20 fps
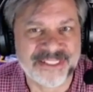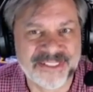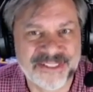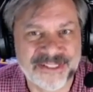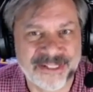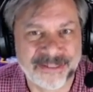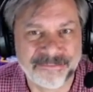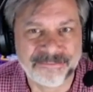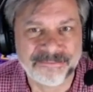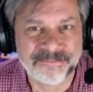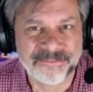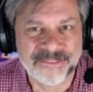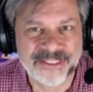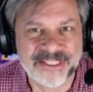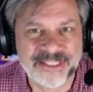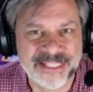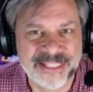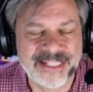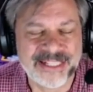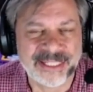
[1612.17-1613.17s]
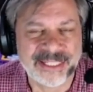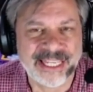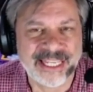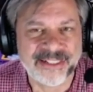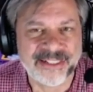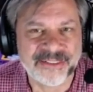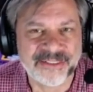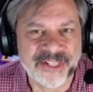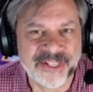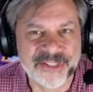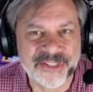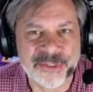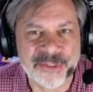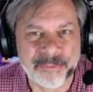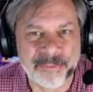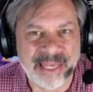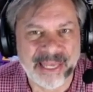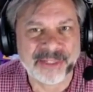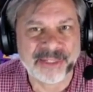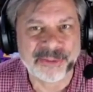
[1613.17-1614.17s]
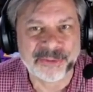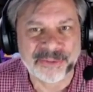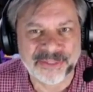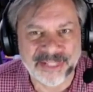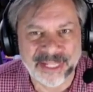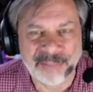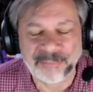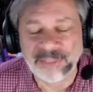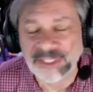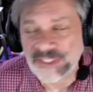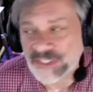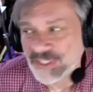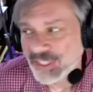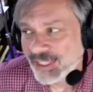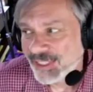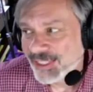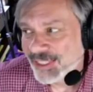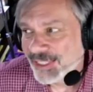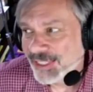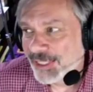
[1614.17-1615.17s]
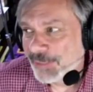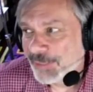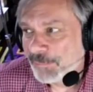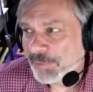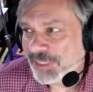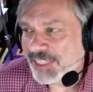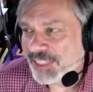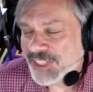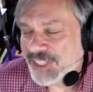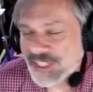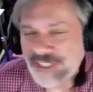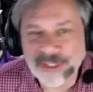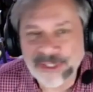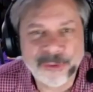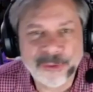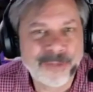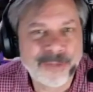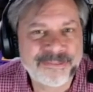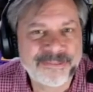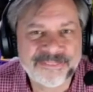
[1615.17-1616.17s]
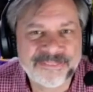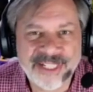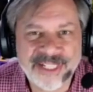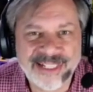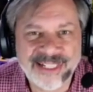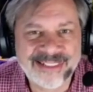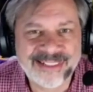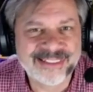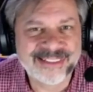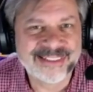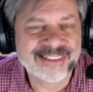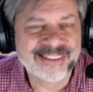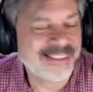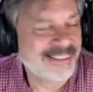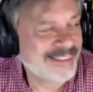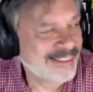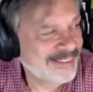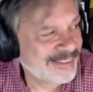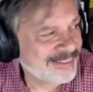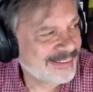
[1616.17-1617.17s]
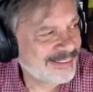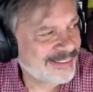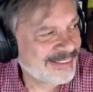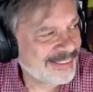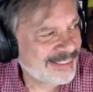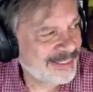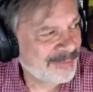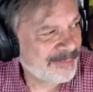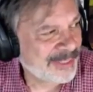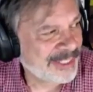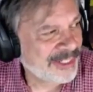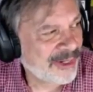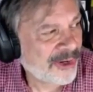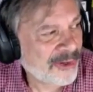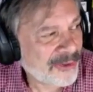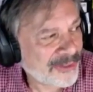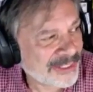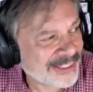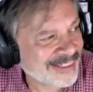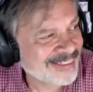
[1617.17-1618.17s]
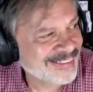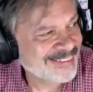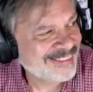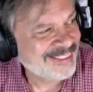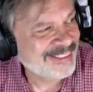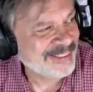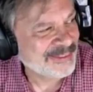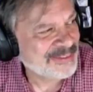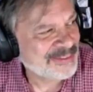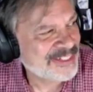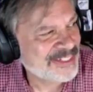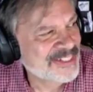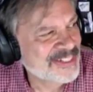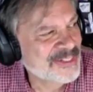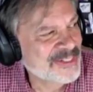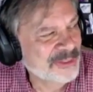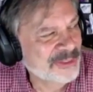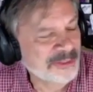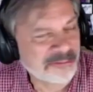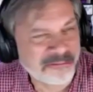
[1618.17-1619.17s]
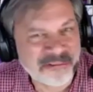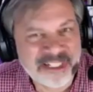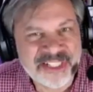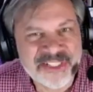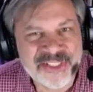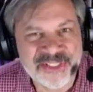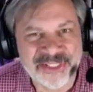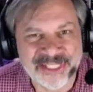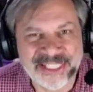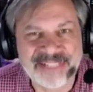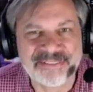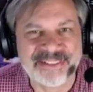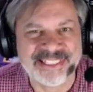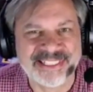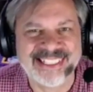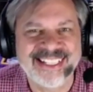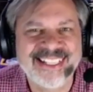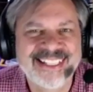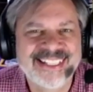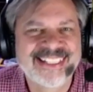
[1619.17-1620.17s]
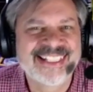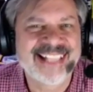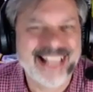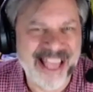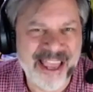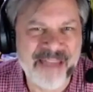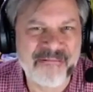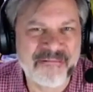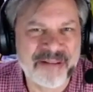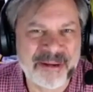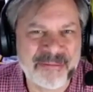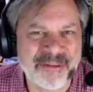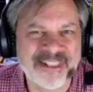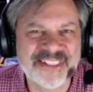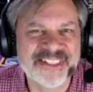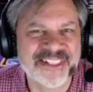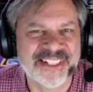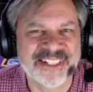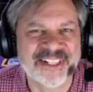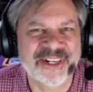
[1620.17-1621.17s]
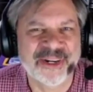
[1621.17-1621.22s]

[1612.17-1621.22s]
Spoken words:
and stuff in the end doesn't matter that much. But I just don't know if I've got it in my heart to just start re-sleeving every Munchkin